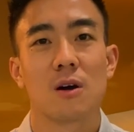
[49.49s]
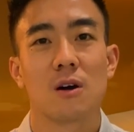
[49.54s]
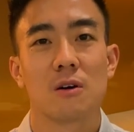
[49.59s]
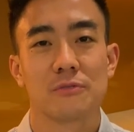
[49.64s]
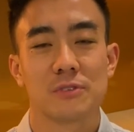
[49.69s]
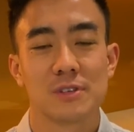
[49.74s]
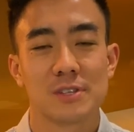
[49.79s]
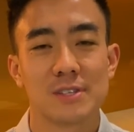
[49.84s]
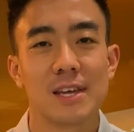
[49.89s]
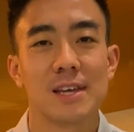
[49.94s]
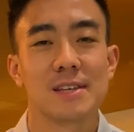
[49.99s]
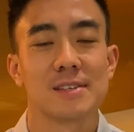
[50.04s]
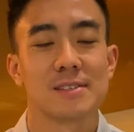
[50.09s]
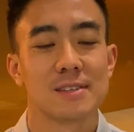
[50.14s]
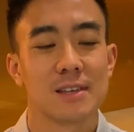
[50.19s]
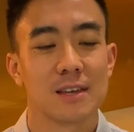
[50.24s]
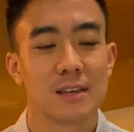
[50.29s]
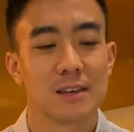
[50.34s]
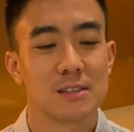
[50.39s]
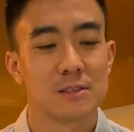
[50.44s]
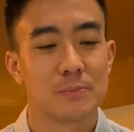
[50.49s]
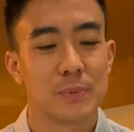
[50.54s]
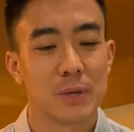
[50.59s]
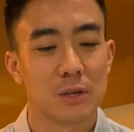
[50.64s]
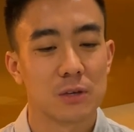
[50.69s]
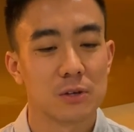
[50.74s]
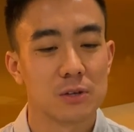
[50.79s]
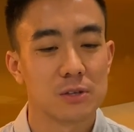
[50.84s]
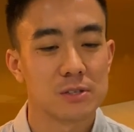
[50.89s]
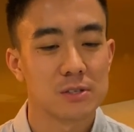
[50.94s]
after testing it
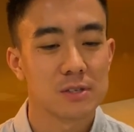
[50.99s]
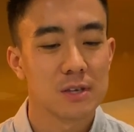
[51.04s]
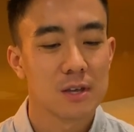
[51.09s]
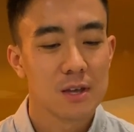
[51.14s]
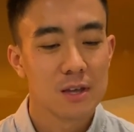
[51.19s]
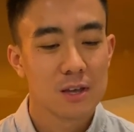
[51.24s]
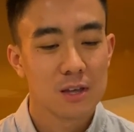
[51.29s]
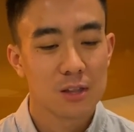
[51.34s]
because